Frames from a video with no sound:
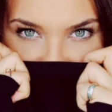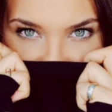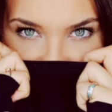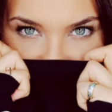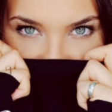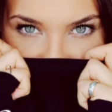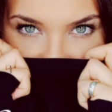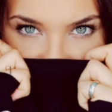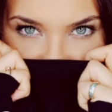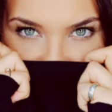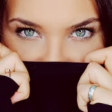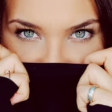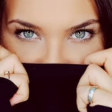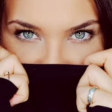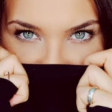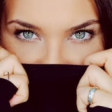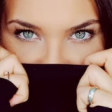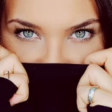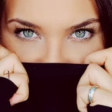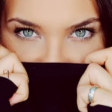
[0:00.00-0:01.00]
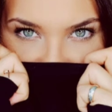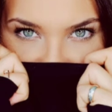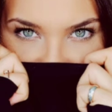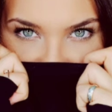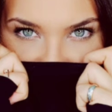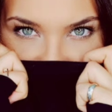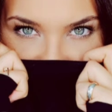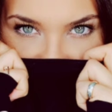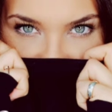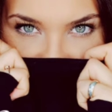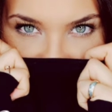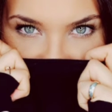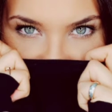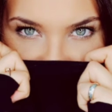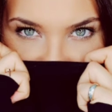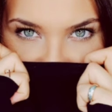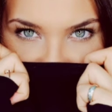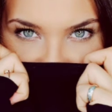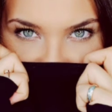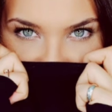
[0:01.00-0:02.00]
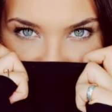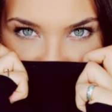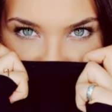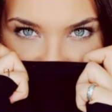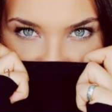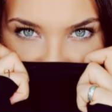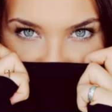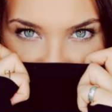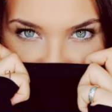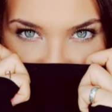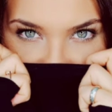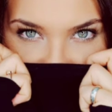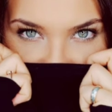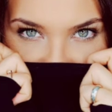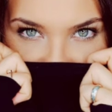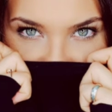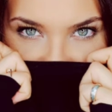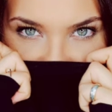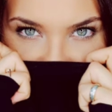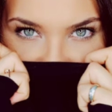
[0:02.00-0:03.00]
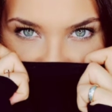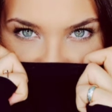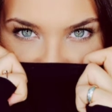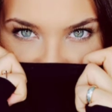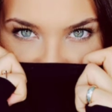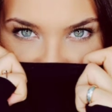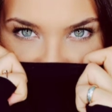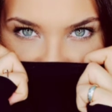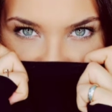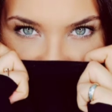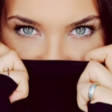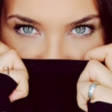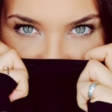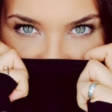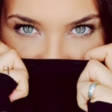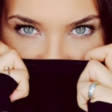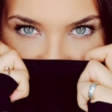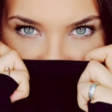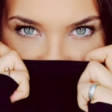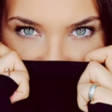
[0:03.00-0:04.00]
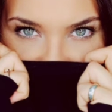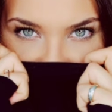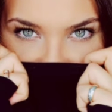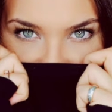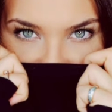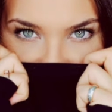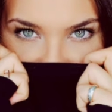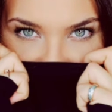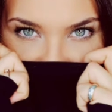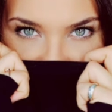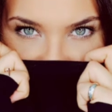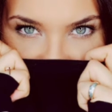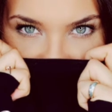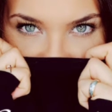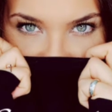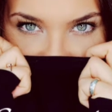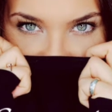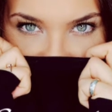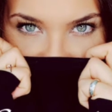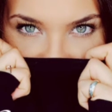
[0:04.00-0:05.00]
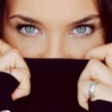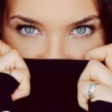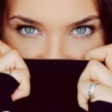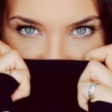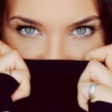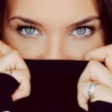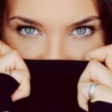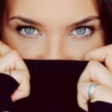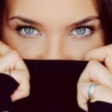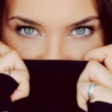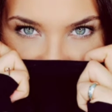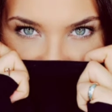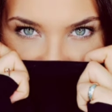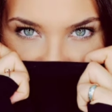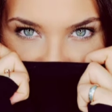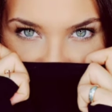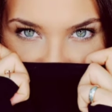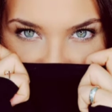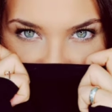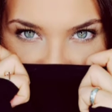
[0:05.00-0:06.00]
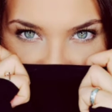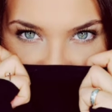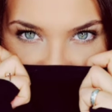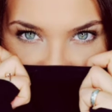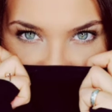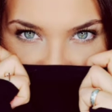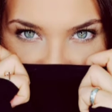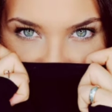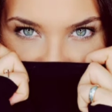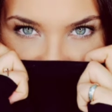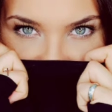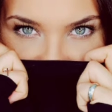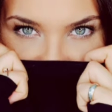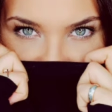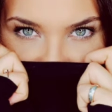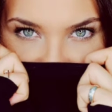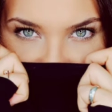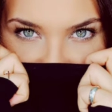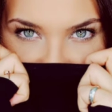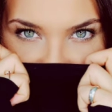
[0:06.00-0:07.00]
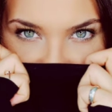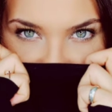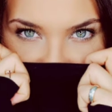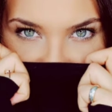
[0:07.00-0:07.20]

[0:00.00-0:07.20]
came out and said it. And I just don't have time. You get what I'm saying? Like, I don't have time